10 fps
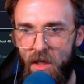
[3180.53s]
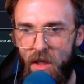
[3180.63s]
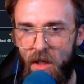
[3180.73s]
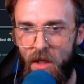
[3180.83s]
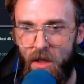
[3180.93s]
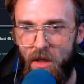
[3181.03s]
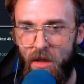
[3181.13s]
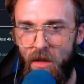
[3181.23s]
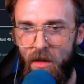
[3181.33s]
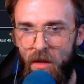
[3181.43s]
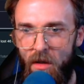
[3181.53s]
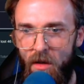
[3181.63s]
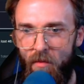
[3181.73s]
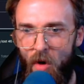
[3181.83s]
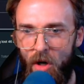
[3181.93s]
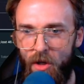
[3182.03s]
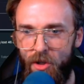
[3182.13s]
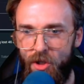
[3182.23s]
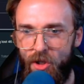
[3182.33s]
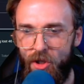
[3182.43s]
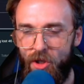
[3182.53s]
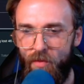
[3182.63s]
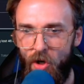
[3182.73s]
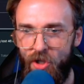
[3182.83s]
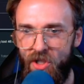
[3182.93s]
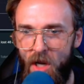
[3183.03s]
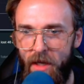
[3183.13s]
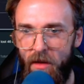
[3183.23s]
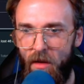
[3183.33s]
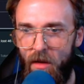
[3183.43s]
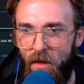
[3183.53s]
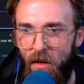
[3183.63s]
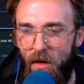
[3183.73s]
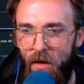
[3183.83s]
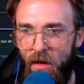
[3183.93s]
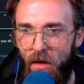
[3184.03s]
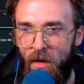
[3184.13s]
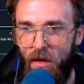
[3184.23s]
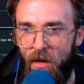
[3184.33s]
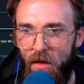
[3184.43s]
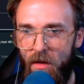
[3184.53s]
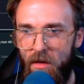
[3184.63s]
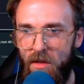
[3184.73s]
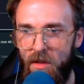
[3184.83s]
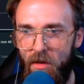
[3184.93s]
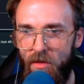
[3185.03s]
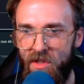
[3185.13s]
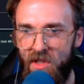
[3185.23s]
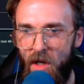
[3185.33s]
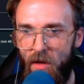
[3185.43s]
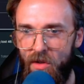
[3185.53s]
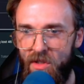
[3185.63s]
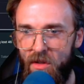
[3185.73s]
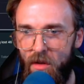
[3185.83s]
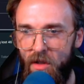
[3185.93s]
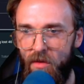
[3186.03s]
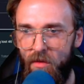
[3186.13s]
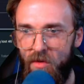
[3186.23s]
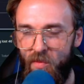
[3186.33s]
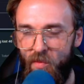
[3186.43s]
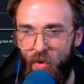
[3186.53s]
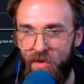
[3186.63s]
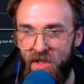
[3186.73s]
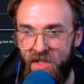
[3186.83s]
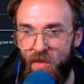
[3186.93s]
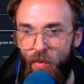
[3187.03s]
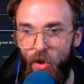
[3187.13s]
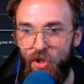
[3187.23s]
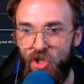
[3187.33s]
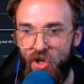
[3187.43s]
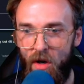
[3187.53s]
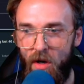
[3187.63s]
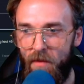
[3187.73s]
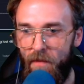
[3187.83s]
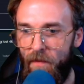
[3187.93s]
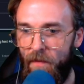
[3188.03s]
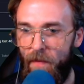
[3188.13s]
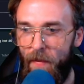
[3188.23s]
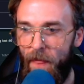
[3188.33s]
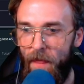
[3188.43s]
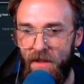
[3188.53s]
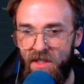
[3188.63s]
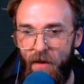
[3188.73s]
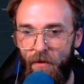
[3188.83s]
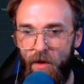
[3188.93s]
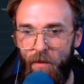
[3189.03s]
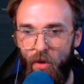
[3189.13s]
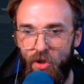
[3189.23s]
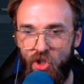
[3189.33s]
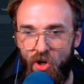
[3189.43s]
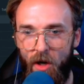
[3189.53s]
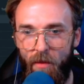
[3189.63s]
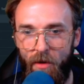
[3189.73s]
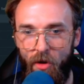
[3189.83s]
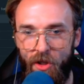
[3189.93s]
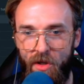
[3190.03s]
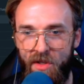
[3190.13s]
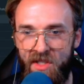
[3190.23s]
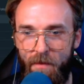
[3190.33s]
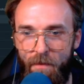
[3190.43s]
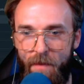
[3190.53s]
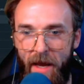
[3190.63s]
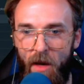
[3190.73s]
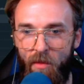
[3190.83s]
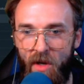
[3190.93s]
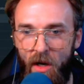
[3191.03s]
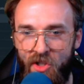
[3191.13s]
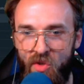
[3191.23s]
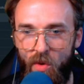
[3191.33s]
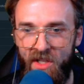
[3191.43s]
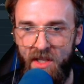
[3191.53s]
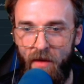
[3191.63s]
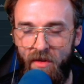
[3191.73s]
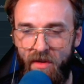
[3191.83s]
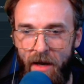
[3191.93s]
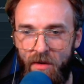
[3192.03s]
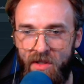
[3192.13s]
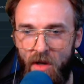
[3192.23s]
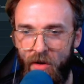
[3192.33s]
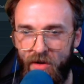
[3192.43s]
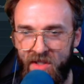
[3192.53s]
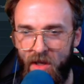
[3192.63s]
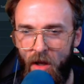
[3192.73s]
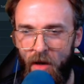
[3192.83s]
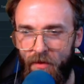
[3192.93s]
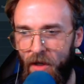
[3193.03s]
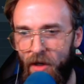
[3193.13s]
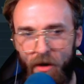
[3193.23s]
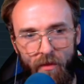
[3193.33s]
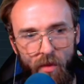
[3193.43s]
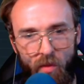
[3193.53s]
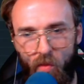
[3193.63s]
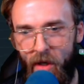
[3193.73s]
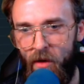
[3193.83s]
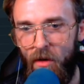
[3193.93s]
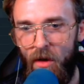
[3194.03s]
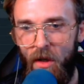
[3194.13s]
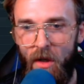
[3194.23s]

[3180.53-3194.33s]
in March, March ninth. So just kind of looks, it, it's a bull, it's a bullish chart. It's definitely a bullish chart, but look, you can see, bam, we got a twenty-seven thousand dollar sell-off right here with the whale.